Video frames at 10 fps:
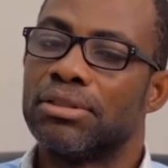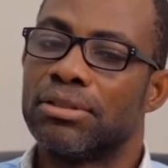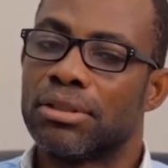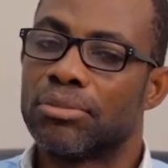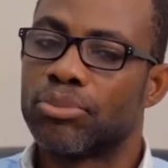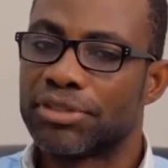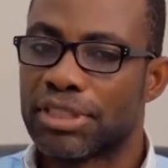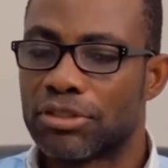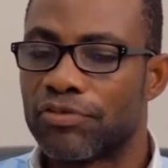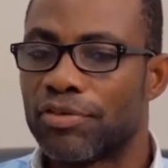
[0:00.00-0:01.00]

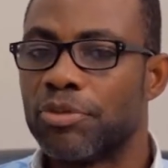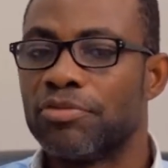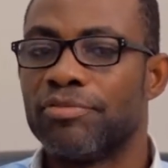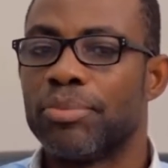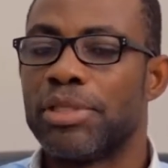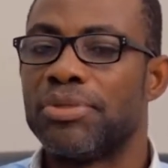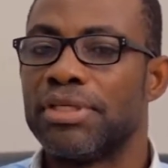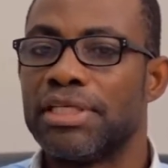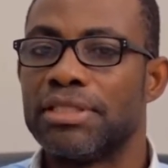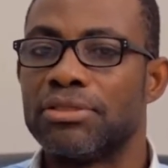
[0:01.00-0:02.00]
process of removing
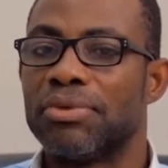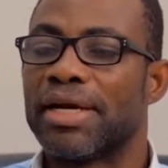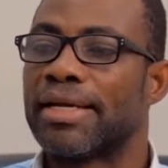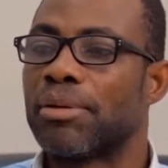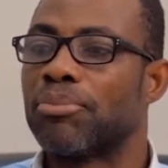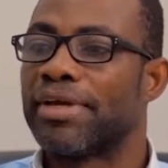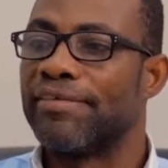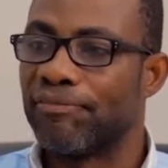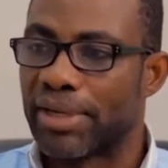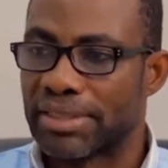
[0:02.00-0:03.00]
PPEs, we end up
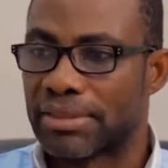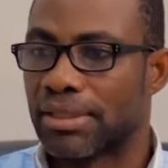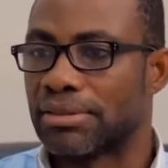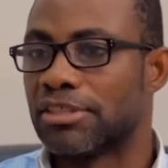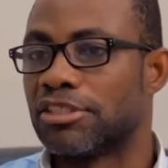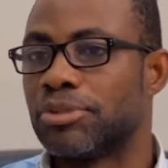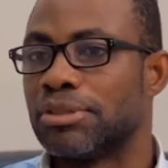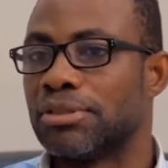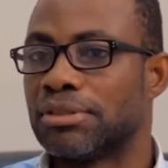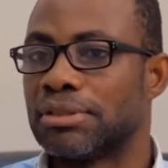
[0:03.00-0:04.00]
infecting ourselves
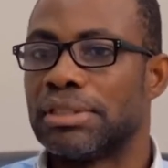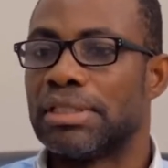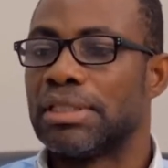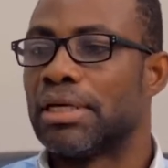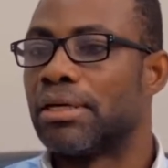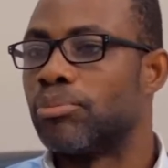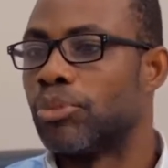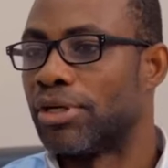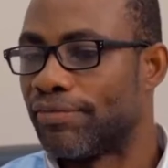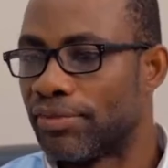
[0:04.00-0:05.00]
because
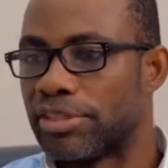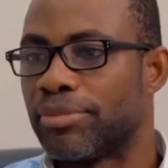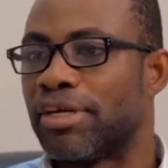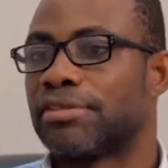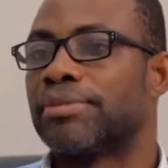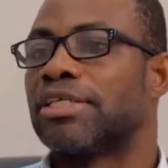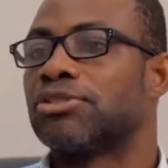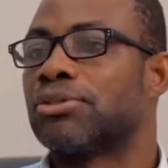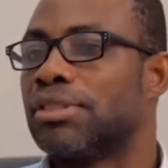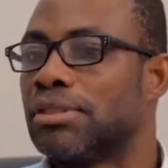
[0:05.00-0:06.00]
body fluids may have splashed
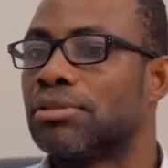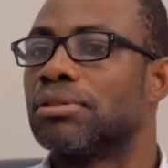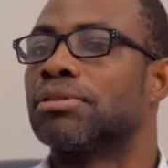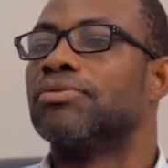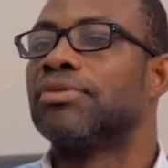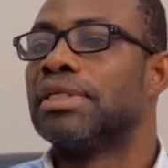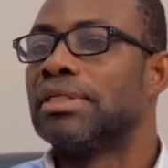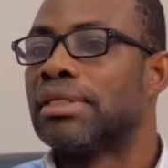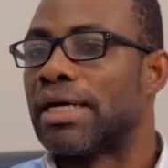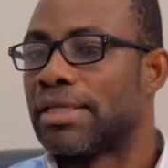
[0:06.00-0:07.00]
on it, or
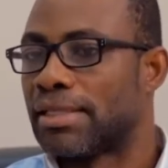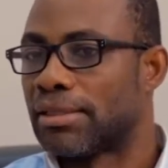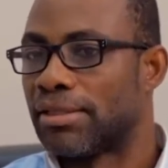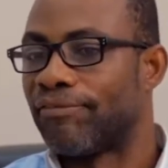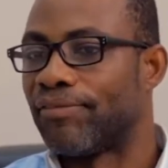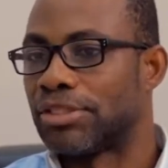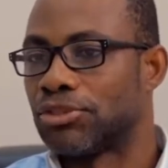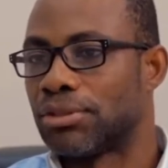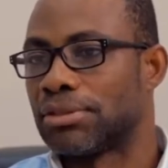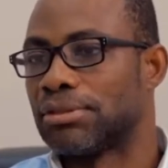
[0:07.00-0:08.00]
other
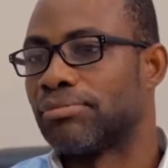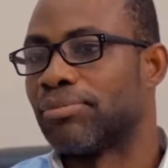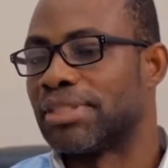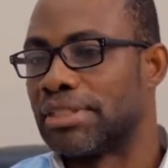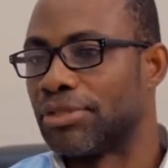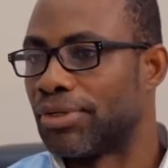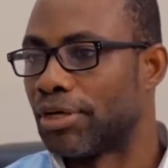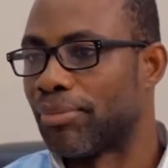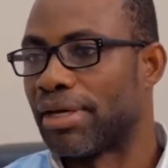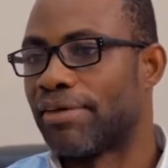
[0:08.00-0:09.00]
infectious material
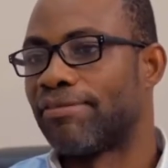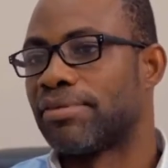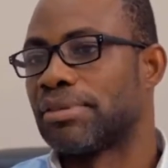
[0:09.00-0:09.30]
may have